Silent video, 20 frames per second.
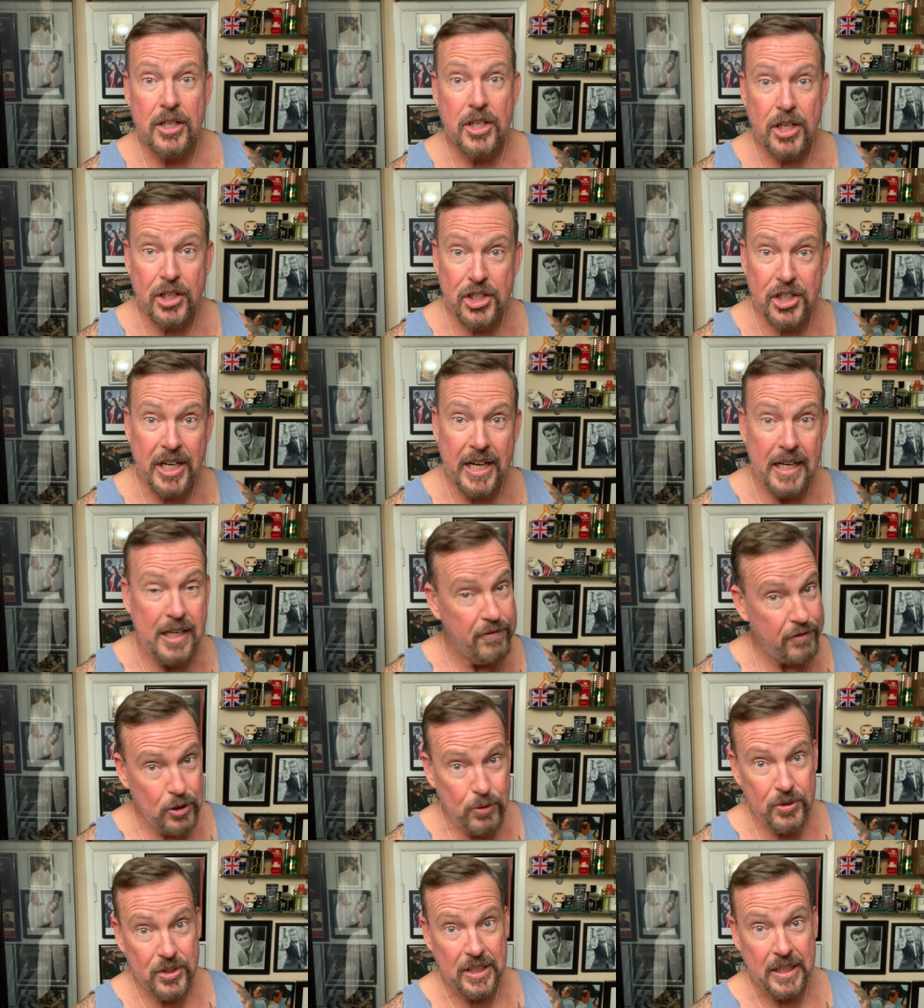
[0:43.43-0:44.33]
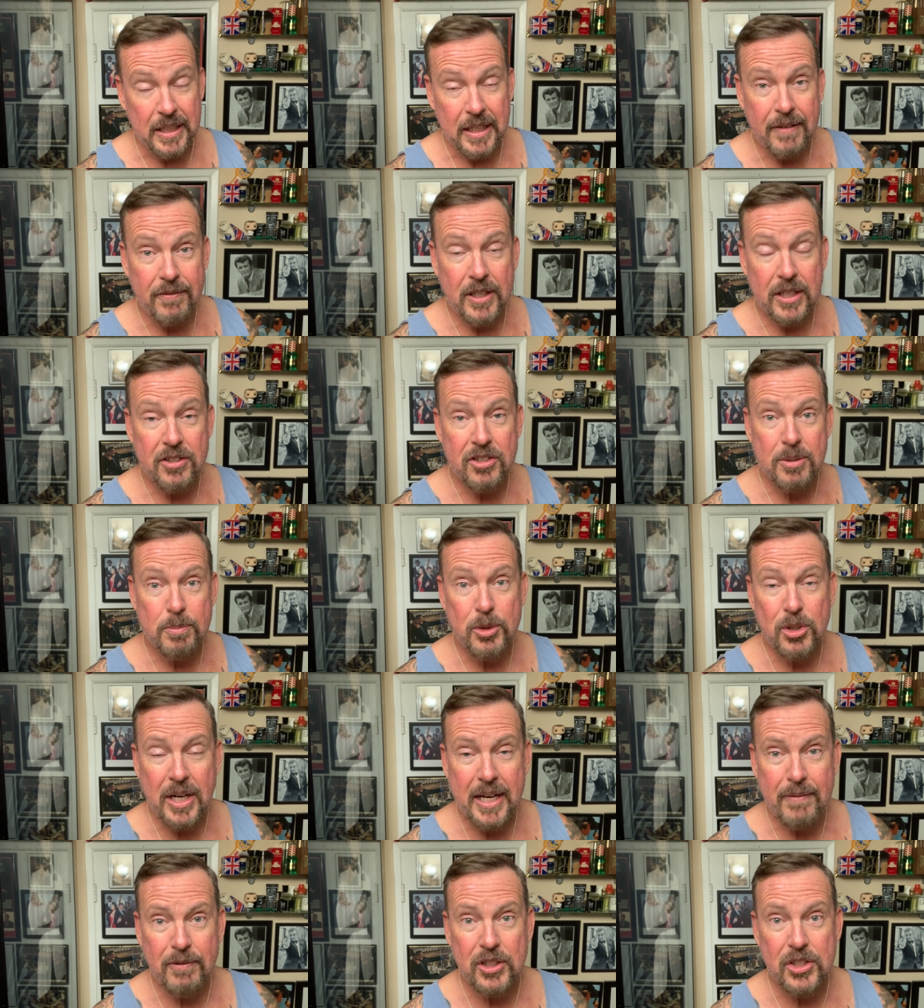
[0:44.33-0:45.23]
a shave. You've seen, I've done some
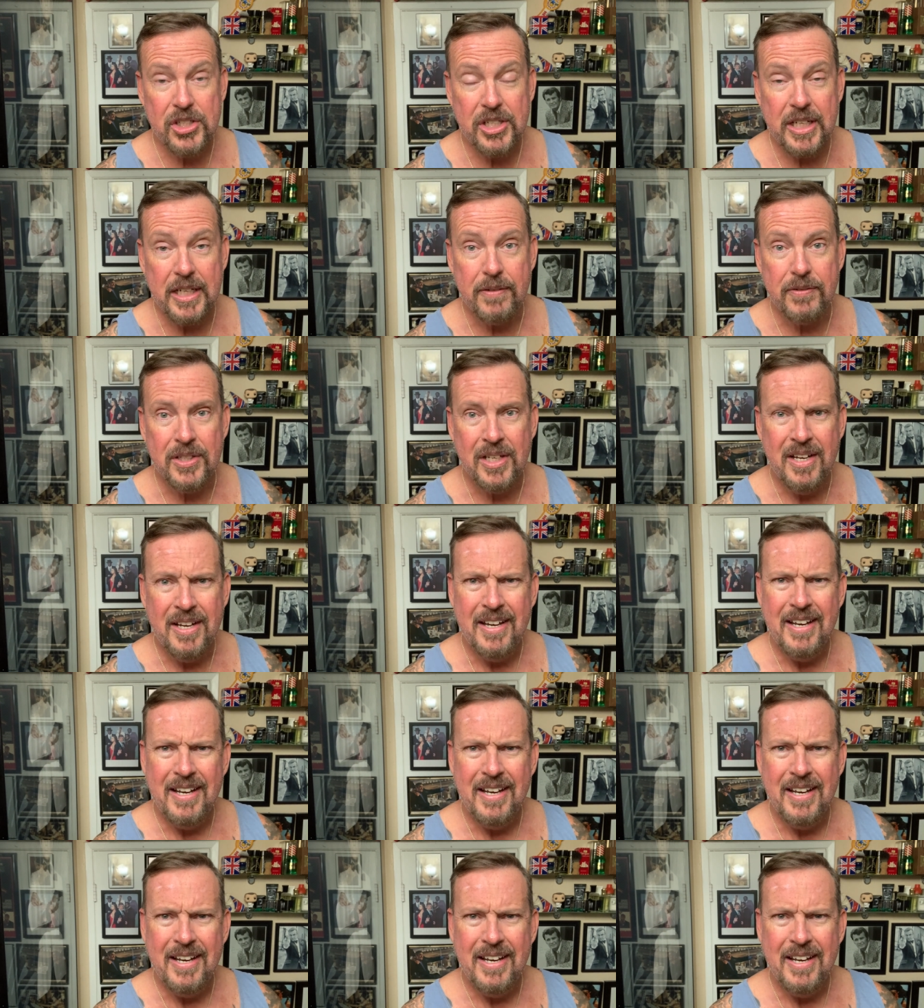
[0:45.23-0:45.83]
travel shaves.